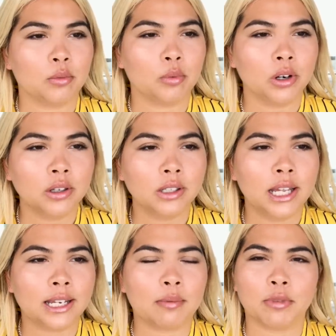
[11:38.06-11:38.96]
we're
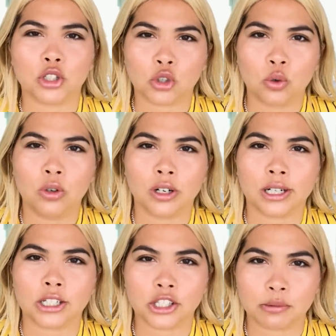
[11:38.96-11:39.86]
like mature
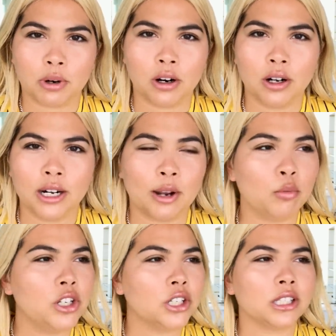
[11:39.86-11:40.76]
and smart, and
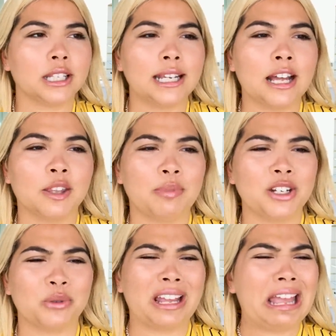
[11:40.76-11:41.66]
we just laid out the
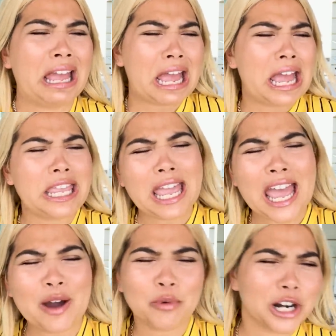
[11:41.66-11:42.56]
beach, we're like, yeah,
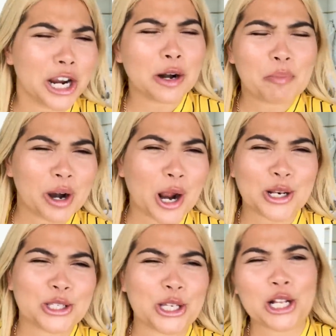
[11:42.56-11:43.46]
we're not gonna put
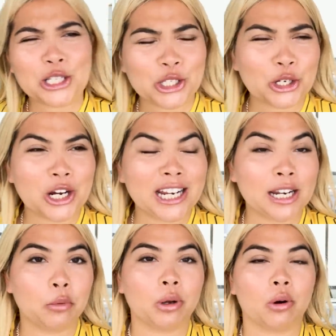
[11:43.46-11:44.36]
on sunscreen,
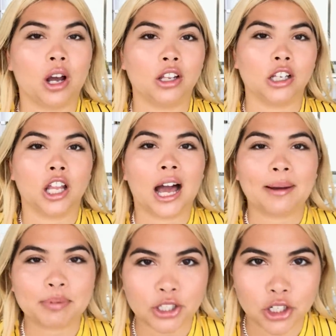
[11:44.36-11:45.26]
and we were all
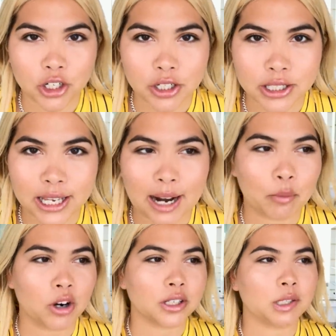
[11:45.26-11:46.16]
lobsters, and
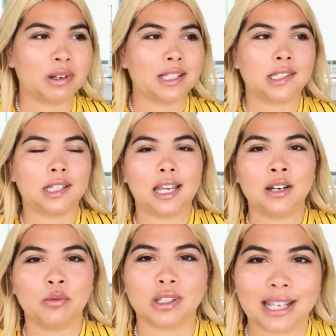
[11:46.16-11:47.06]
I, or my
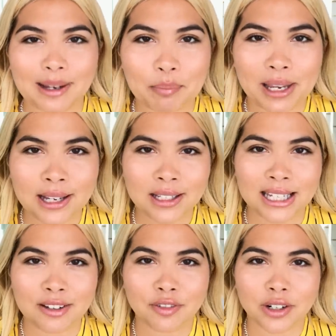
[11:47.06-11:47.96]
skin was like
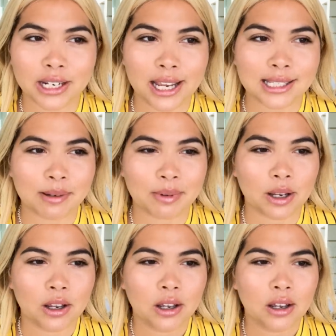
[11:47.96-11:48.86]
peeling for days. I'm
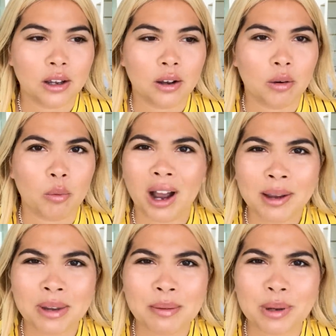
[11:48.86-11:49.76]
like, why
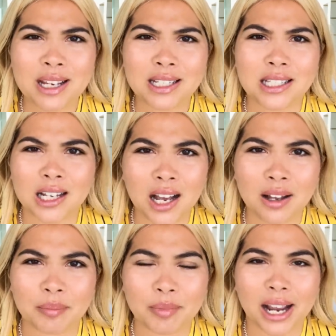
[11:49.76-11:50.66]
am I being
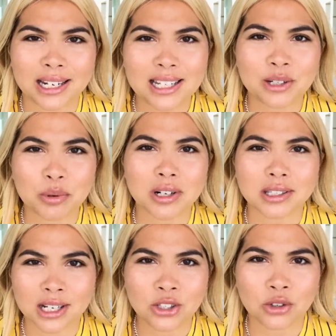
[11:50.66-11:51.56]
dumb? I need to wear
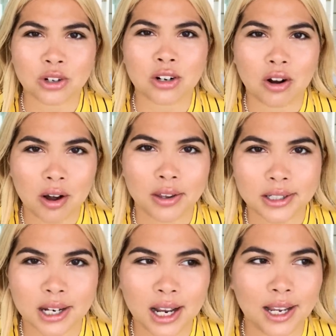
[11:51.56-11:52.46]
sunscreen all the
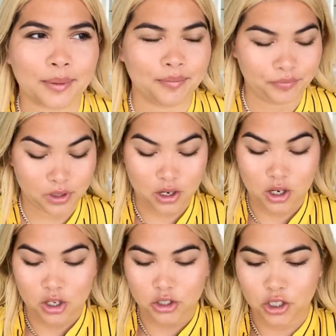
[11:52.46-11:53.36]
time.
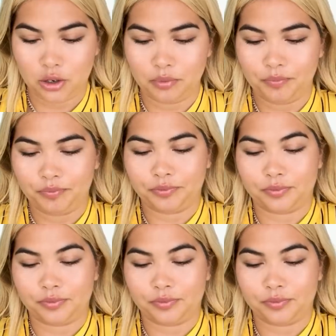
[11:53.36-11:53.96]
So,